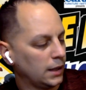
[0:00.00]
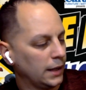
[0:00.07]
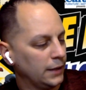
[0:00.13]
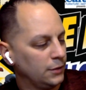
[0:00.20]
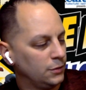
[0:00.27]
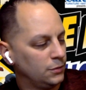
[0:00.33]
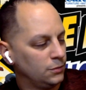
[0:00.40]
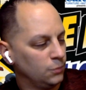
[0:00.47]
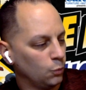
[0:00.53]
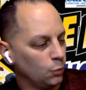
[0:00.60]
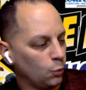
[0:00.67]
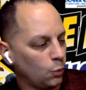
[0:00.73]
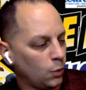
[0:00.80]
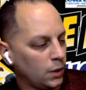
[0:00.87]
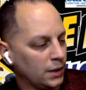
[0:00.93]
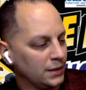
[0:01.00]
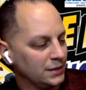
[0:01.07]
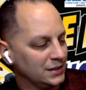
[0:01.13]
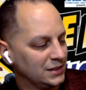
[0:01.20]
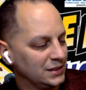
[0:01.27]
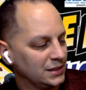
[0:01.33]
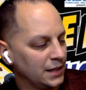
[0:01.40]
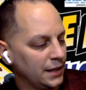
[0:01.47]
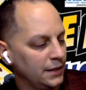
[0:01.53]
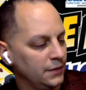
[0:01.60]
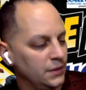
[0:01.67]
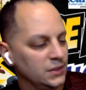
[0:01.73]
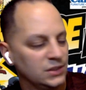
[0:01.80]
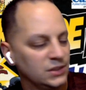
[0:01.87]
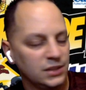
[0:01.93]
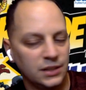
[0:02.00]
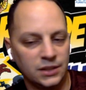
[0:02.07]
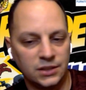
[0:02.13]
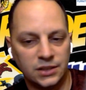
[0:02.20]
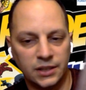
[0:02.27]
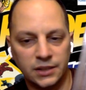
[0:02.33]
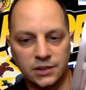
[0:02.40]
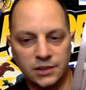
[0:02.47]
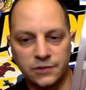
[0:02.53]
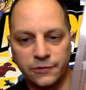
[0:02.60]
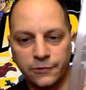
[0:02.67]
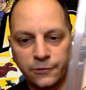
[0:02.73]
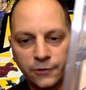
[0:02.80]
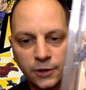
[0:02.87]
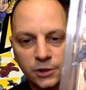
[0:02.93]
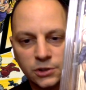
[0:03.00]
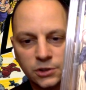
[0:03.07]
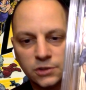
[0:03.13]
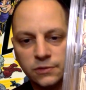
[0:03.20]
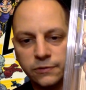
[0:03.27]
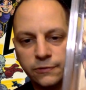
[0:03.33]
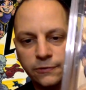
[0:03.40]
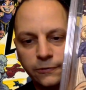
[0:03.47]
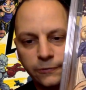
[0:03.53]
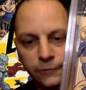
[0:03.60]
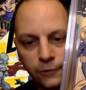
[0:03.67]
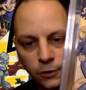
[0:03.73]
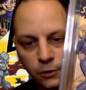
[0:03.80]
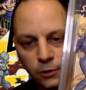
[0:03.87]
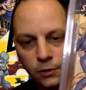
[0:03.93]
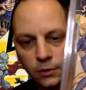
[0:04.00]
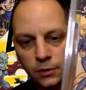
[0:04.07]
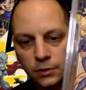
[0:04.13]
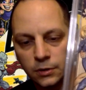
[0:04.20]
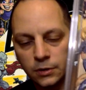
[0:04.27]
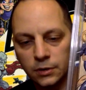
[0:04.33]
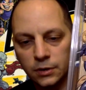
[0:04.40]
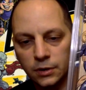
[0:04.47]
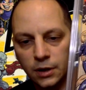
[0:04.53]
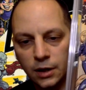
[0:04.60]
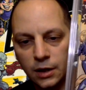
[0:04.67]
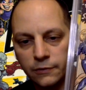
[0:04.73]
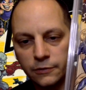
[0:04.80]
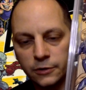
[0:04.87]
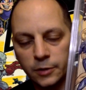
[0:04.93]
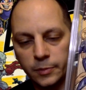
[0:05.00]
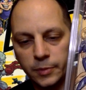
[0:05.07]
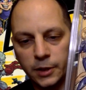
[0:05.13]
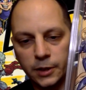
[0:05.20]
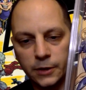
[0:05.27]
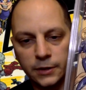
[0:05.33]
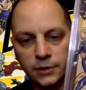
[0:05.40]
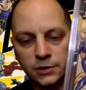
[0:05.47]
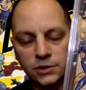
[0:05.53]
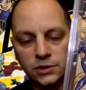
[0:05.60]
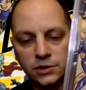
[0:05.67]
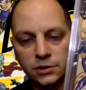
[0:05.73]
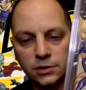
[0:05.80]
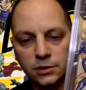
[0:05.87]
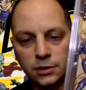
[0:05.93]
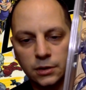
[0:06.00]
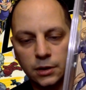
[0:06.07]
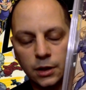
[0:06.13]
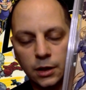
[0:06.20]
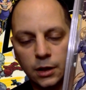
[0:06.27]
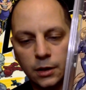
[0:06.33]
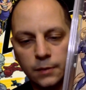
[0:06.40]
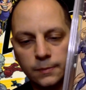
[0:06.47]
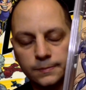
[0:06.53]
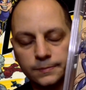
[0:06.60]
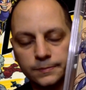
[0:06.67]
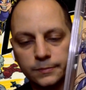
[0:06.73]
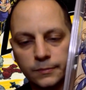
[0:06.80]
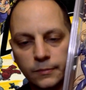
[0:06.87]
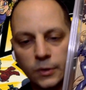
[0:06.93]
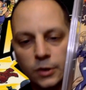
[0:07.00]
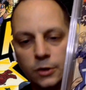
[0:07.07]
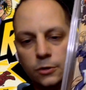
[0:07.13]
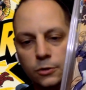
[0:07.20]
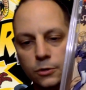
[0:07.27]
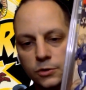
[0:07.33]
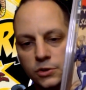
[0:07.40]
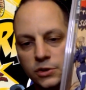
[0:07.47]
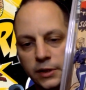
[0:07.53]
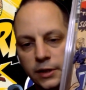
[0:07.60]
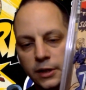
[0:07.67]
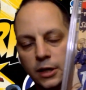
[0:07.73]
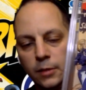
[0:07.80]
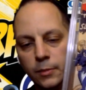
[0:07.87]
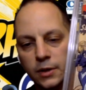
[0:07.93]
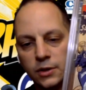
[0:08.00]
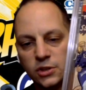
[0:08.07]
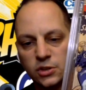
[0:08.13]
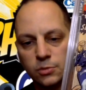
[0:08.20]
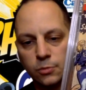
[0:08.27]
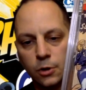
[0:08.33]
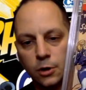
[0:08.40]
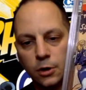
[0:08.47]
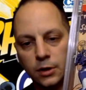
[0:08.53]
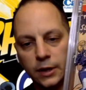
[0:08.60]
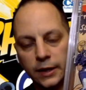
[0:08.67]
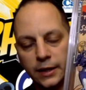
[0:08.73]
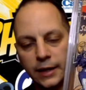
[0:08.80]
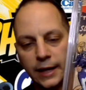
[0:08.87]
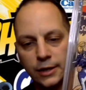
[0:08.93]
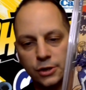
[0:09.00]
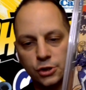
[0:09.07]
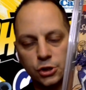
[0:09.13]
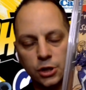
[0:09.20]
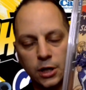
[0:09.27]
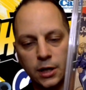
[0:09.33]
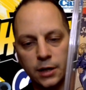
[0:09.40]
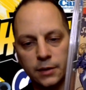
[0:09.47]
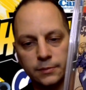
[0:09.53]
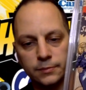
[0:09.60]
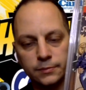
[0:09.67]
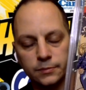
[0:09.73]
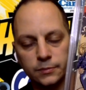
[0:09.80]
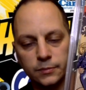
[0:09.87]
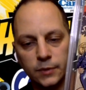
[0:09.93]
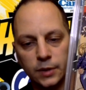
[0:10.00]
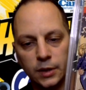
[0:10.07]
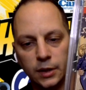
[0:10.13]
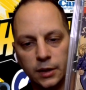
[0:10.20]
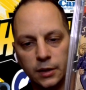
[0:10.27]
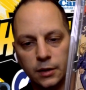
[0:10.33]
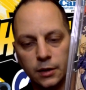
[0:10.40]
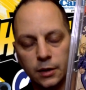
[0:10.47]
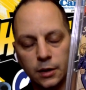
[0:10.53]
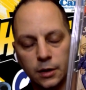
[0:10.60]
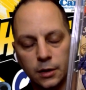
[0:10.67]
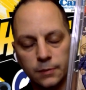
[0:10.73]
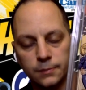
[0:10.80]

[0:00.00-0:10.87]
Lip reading: I want to say this is his first full cover appearance. You do see him in a small like headshot in